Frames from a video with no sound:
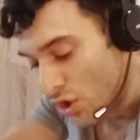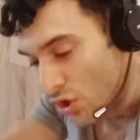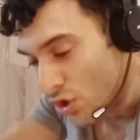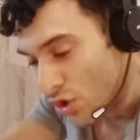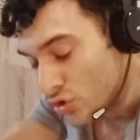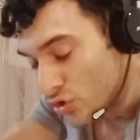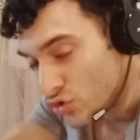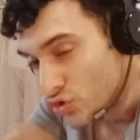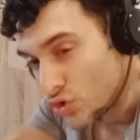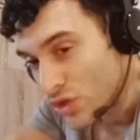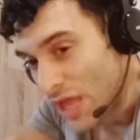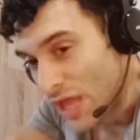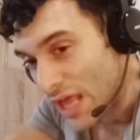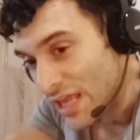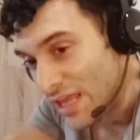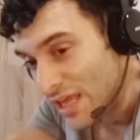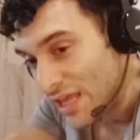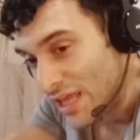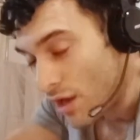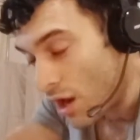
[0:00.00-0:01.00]
so
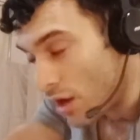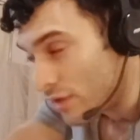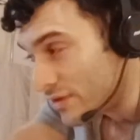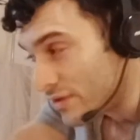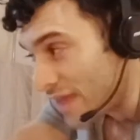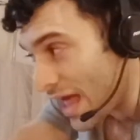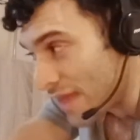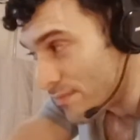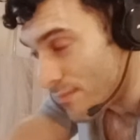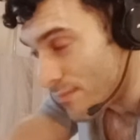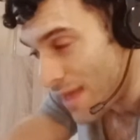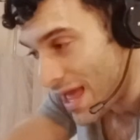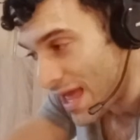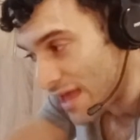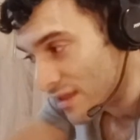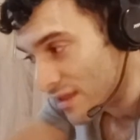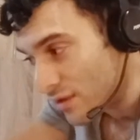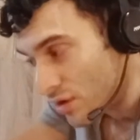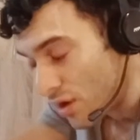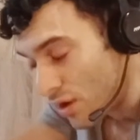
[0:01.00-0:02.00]
that that
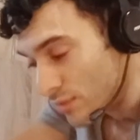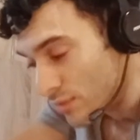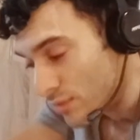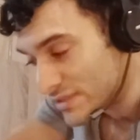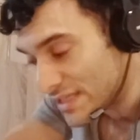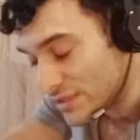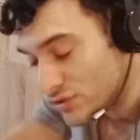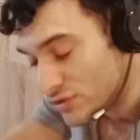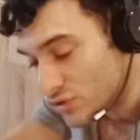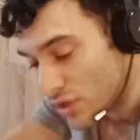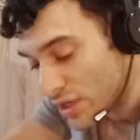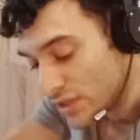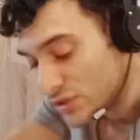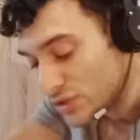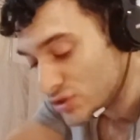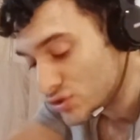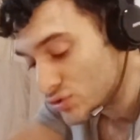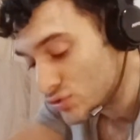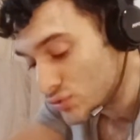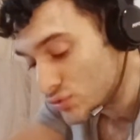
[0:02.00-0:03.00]
man comes and
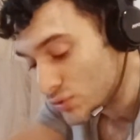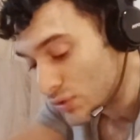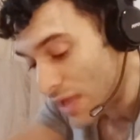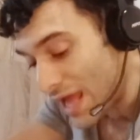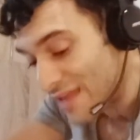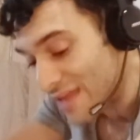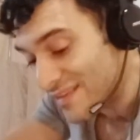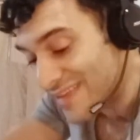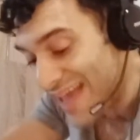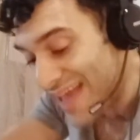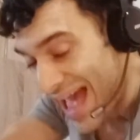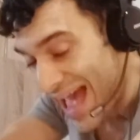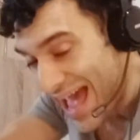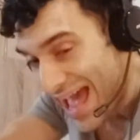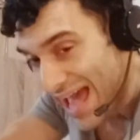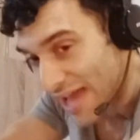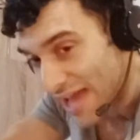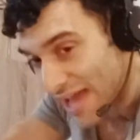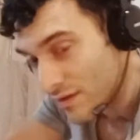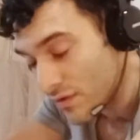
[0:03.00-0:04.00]
tries to
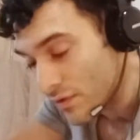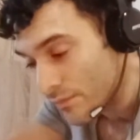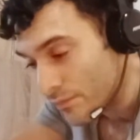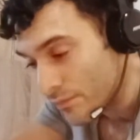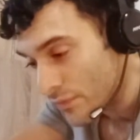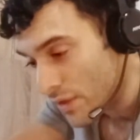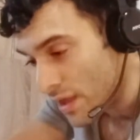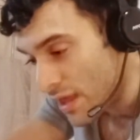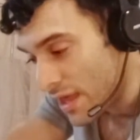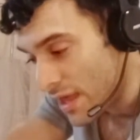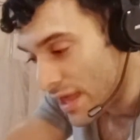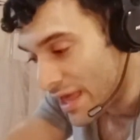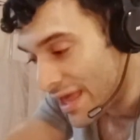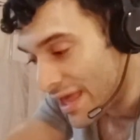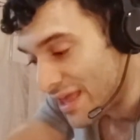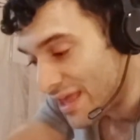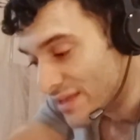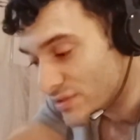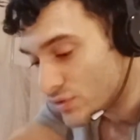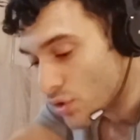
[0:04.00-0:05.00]
attack
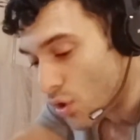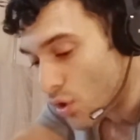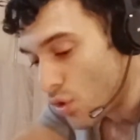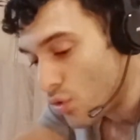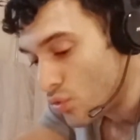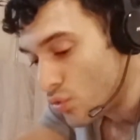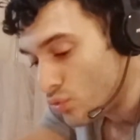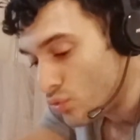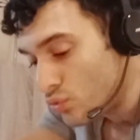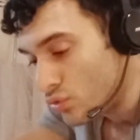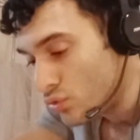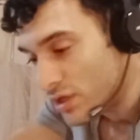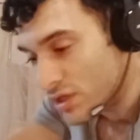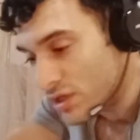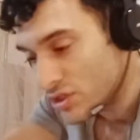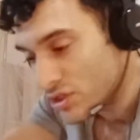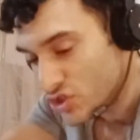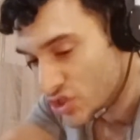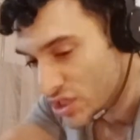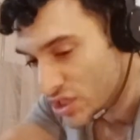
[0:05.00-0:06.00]
his own
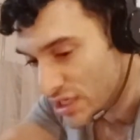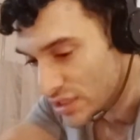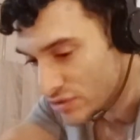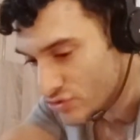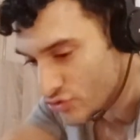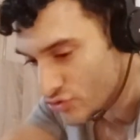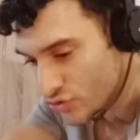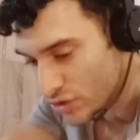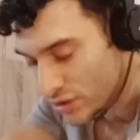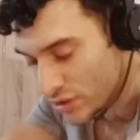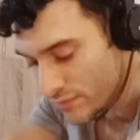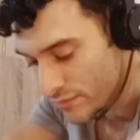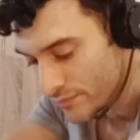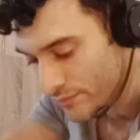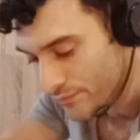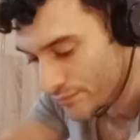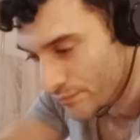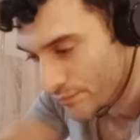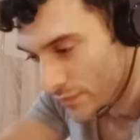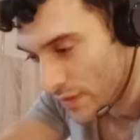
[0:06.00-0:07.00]
children.
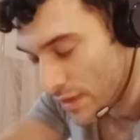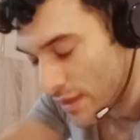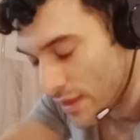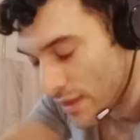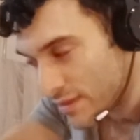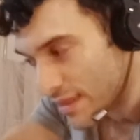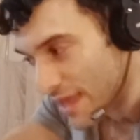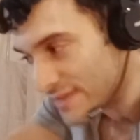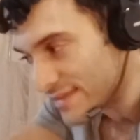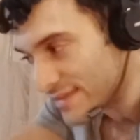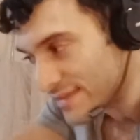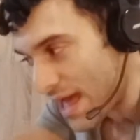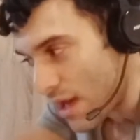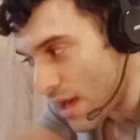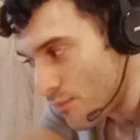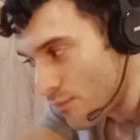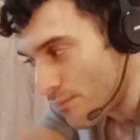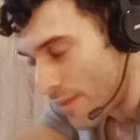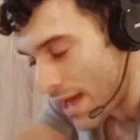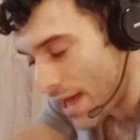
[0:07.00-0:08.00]
That's
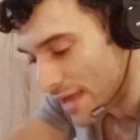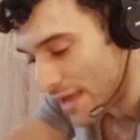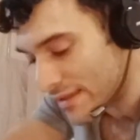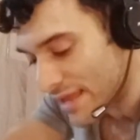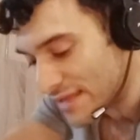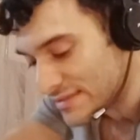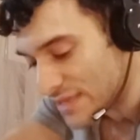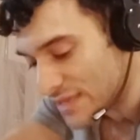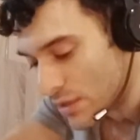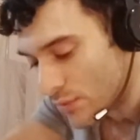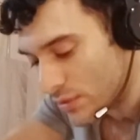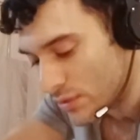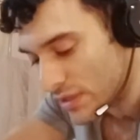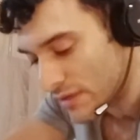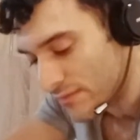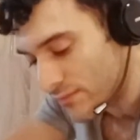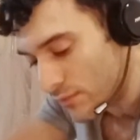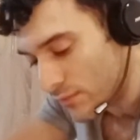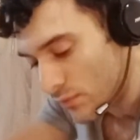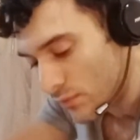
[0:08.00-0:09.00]
how bad, that's how
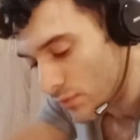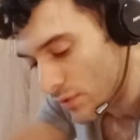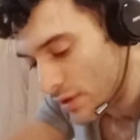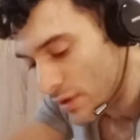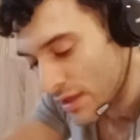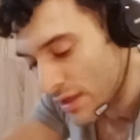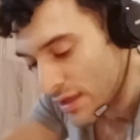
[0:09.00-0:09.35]
evil